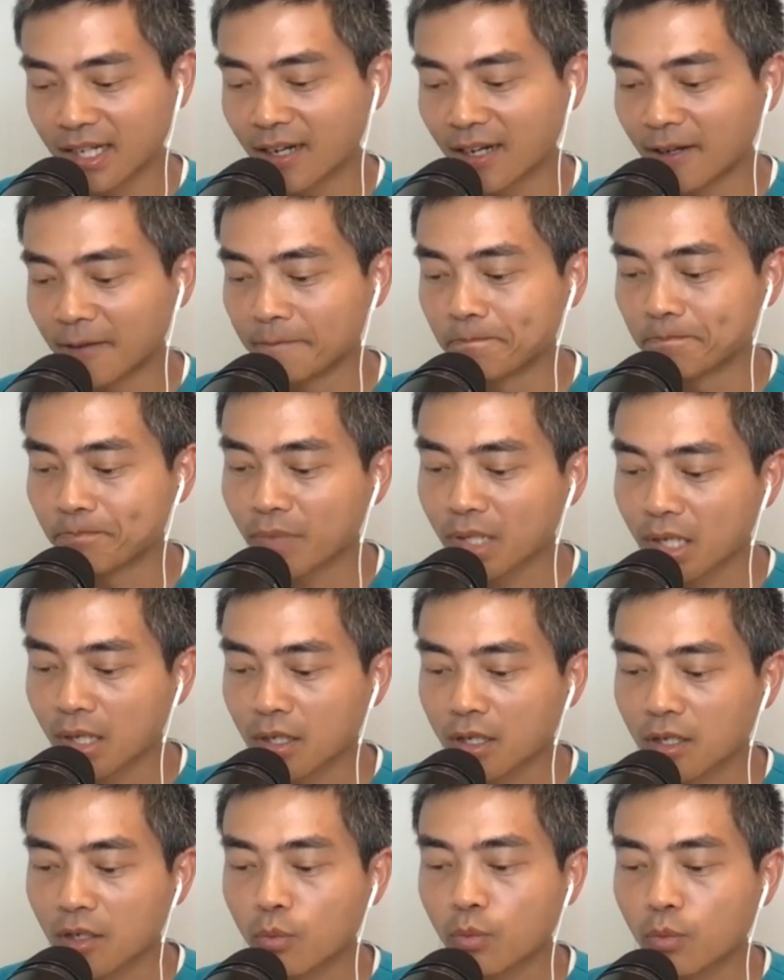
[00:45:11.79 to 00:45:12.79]
Um,
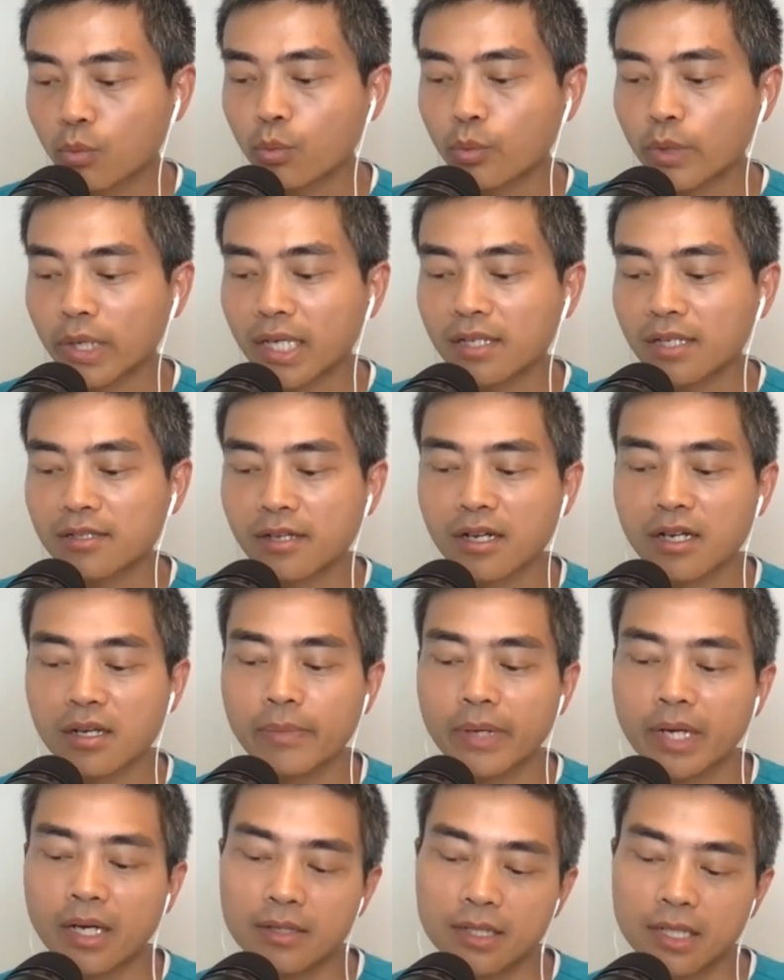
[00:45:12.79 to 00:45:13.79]
we could talk
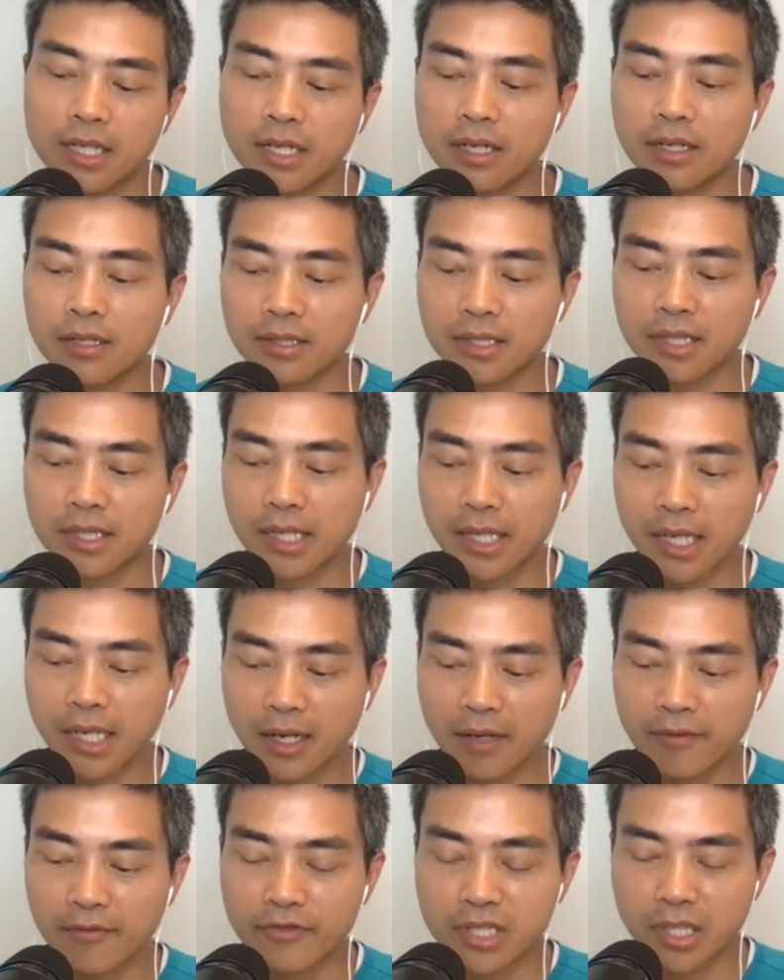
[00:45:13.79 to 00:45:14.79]
about uh,
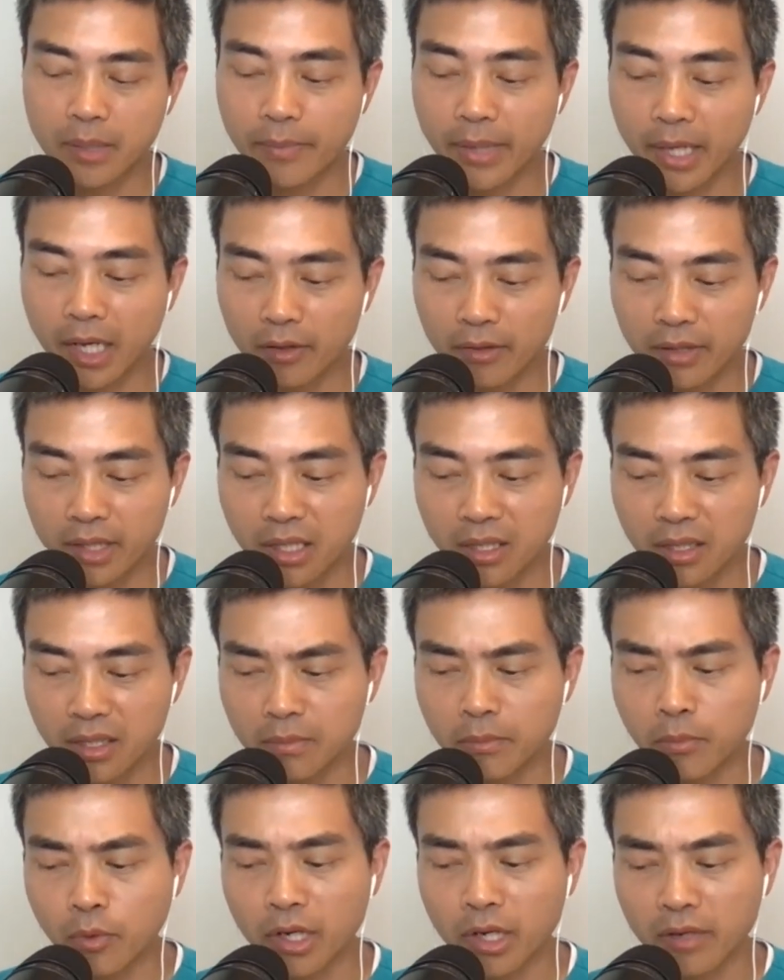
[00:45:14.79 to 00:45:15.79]
kind of some healthy
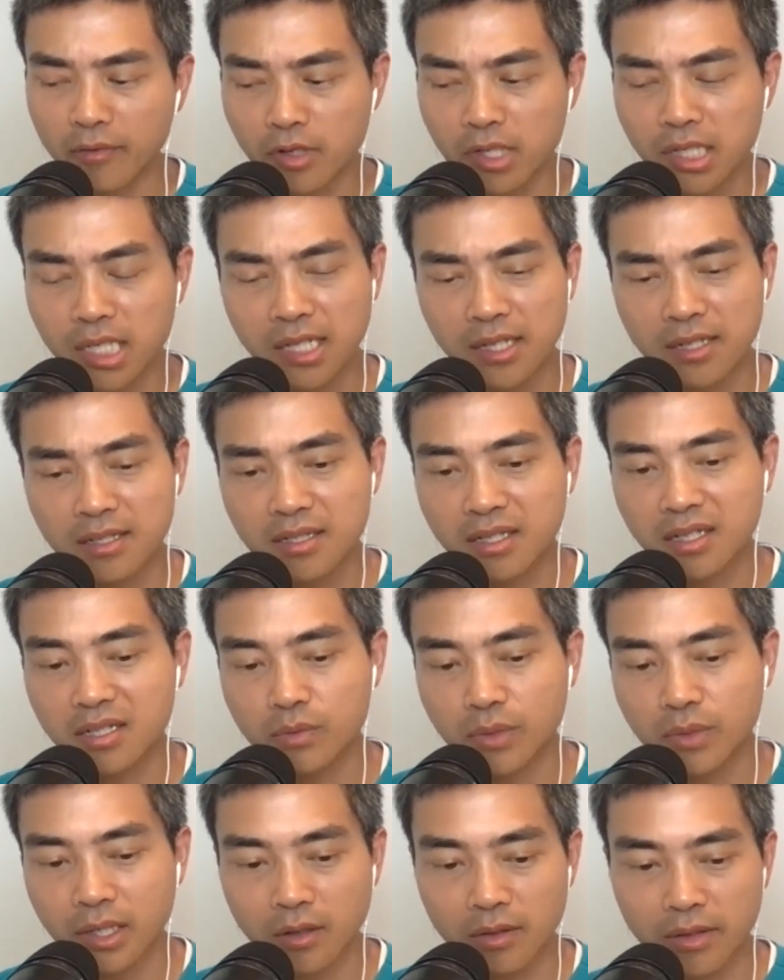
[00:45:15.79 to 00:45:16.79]
morning routines
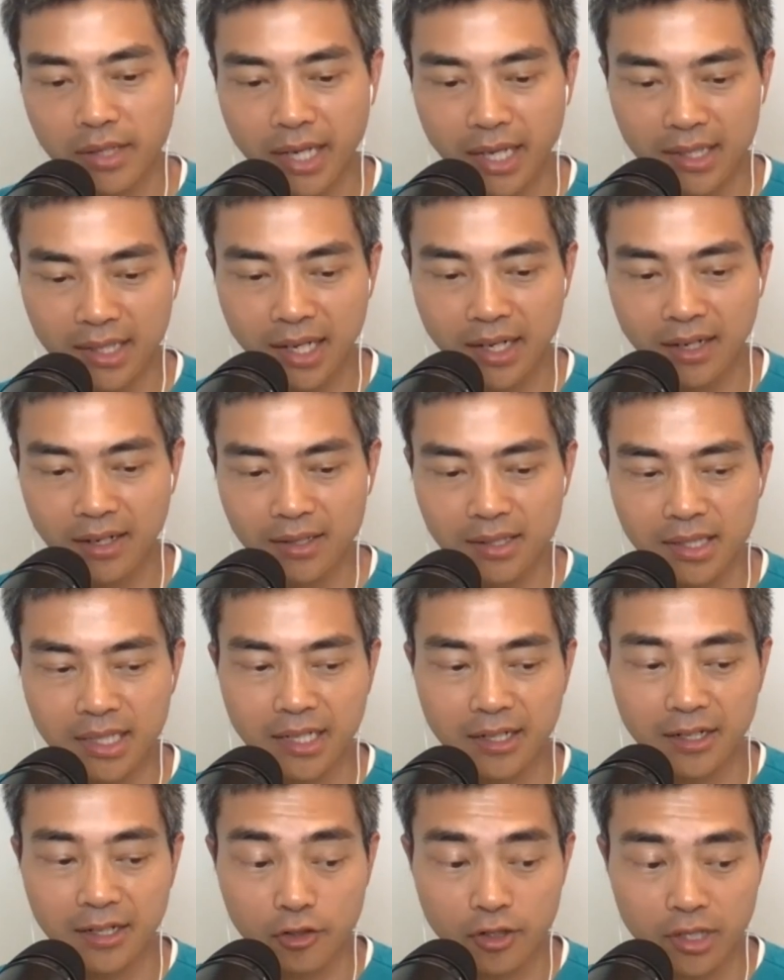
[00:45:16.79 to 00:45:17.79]
because we know that kind of
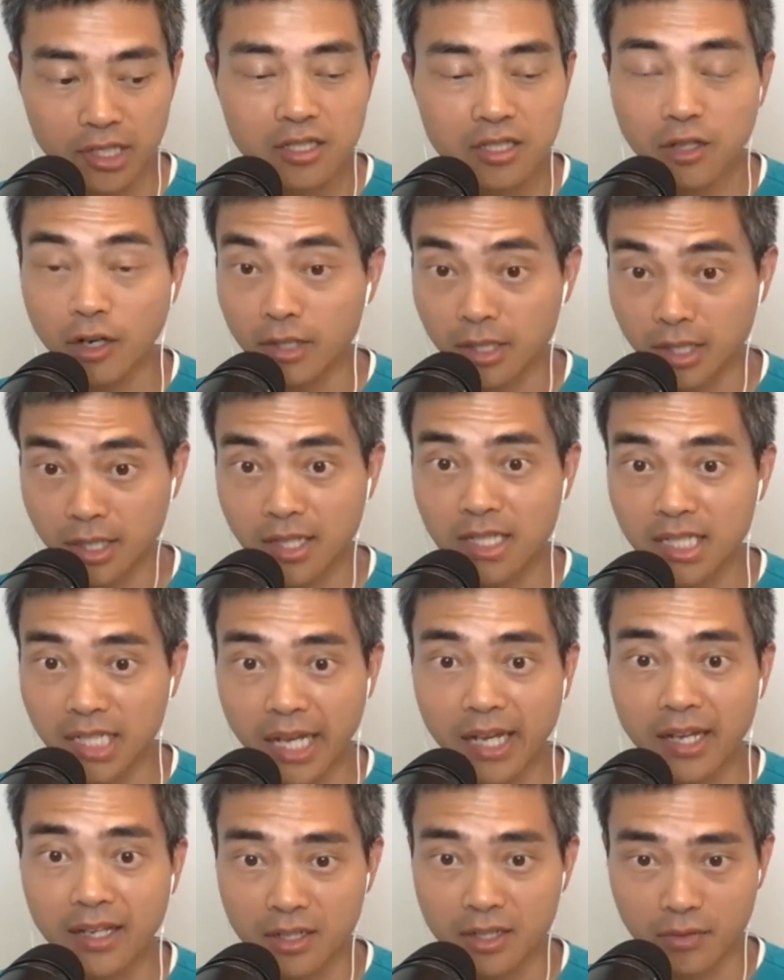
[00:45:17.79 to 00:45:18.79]
getting a good start to the
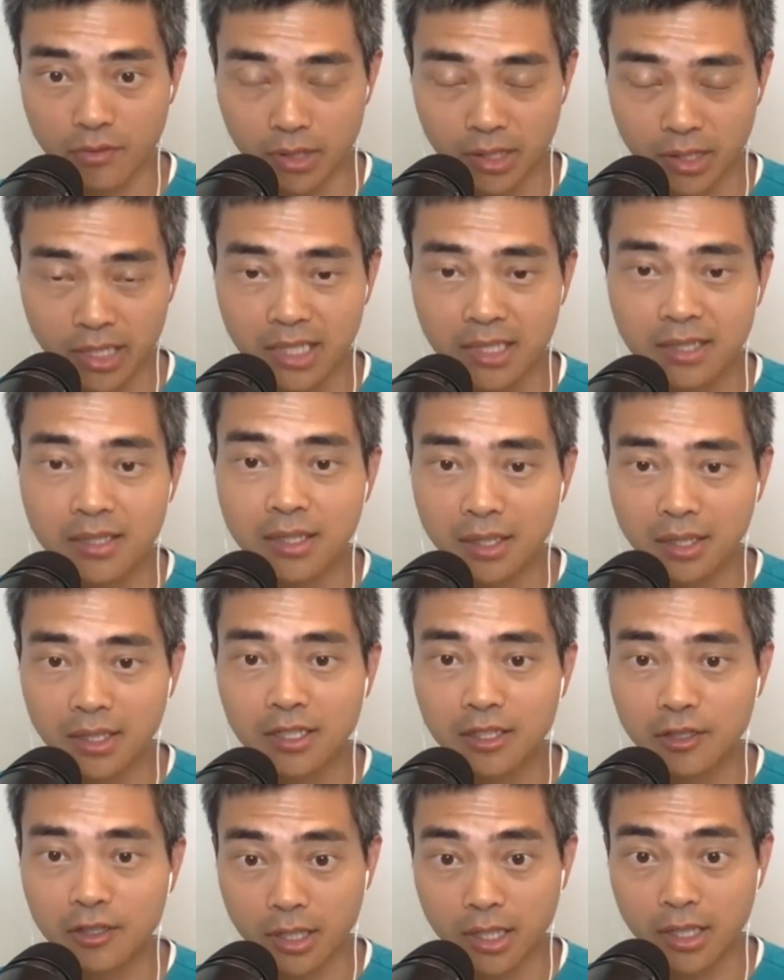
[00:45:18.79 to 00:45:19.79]
day is a really
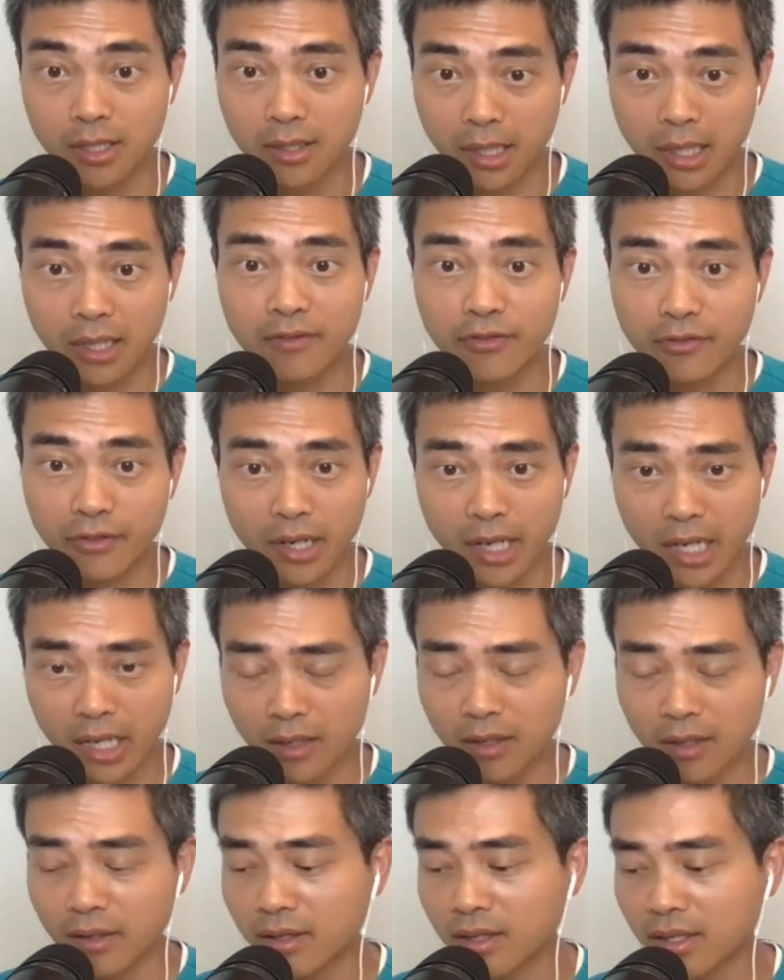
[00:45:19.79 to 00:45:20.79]
good right. thing for
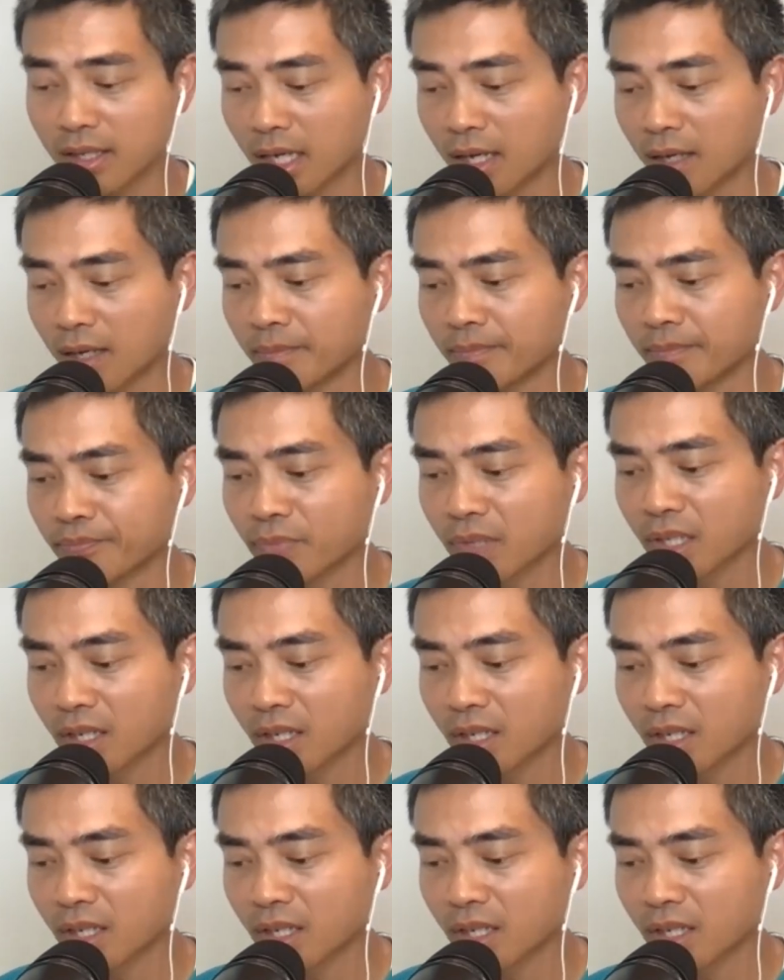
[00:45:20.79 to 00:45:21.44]
health. Um,